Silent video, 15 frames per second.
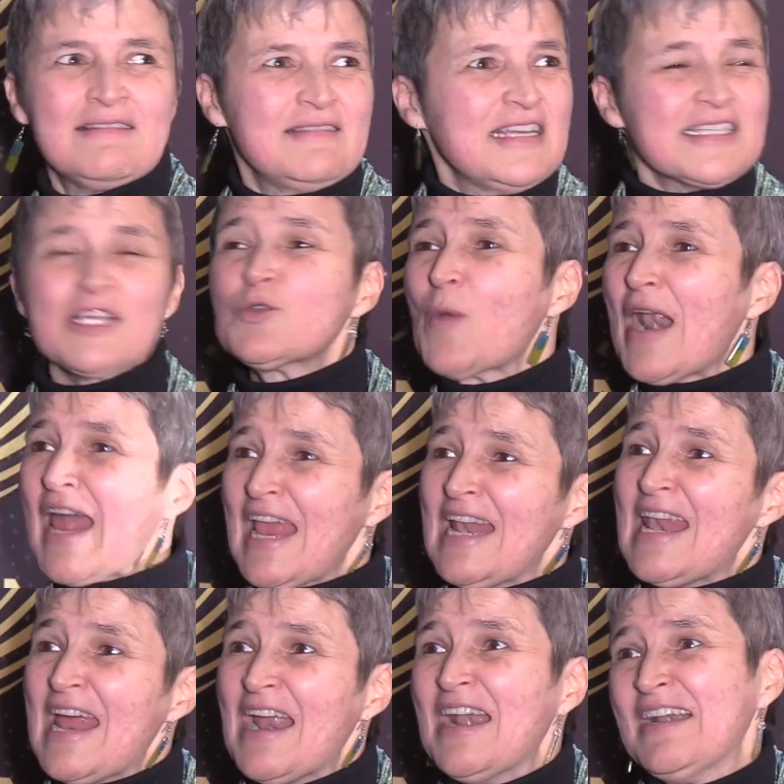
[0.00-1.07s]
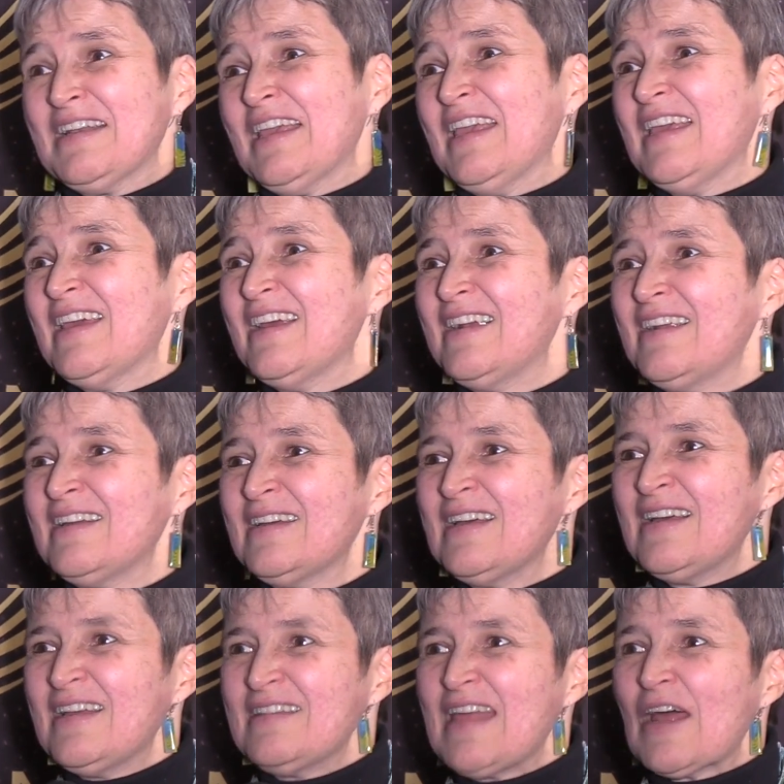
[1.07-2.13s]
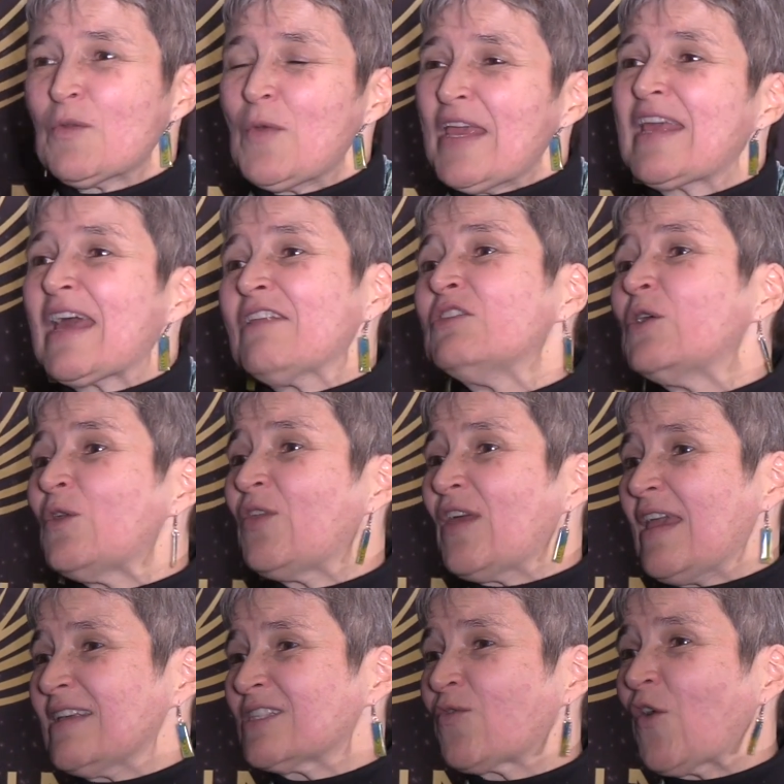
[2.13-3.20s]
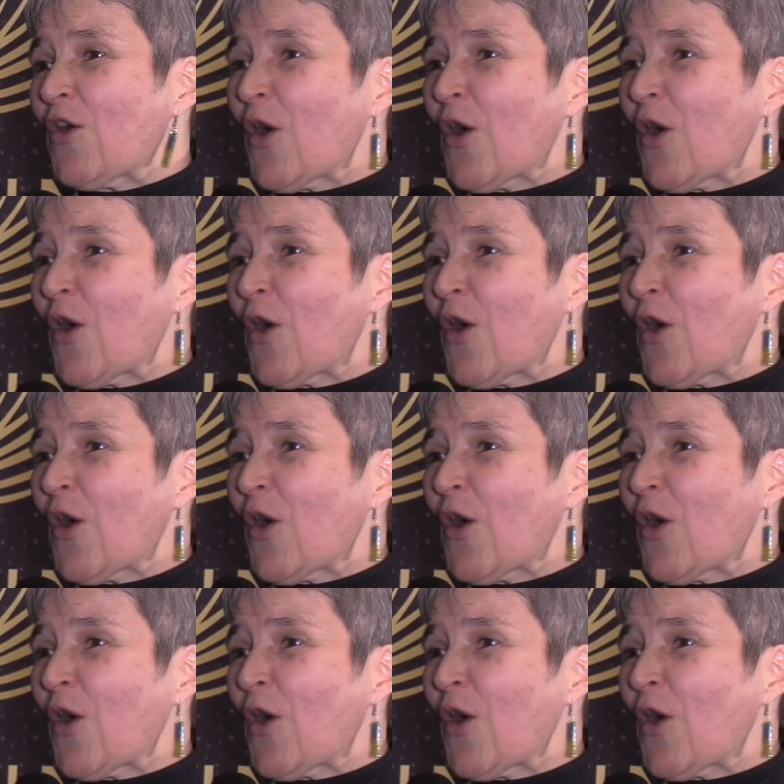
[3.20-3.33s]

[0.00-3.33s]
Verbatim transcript: This is what I learned here that we can do things for